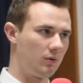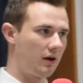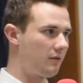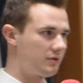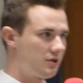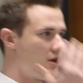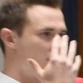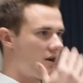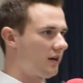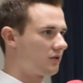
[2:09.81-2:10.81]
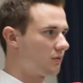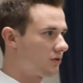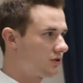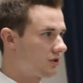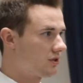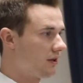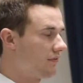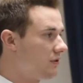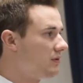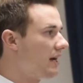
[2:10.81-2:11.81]
where I was knocking doors just
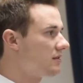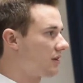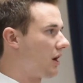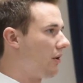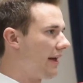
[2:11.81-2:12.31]
a few days ago.